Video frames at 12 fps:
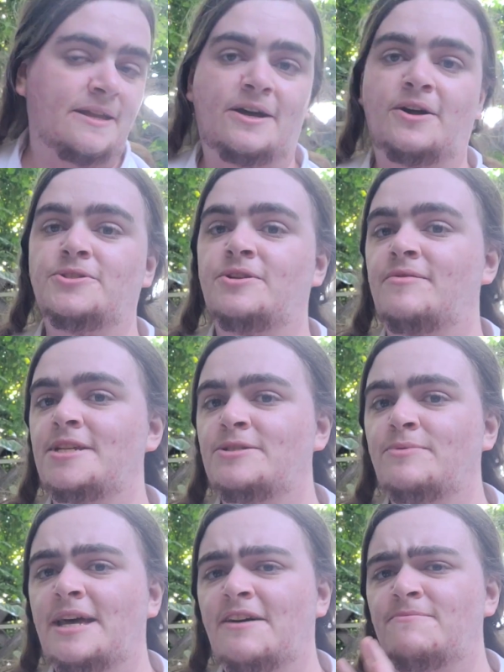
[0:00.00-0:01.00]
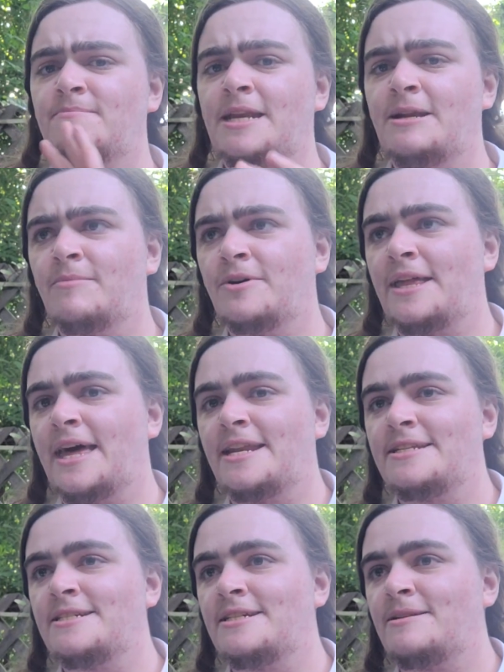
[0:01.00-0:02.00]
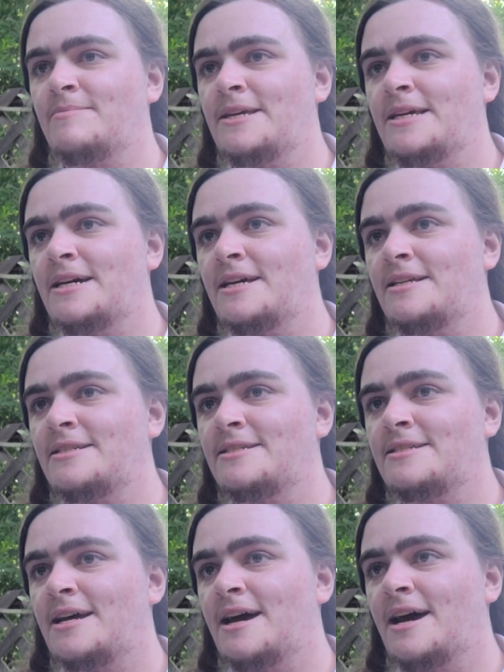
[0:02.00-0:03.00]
also this will have minimal editing because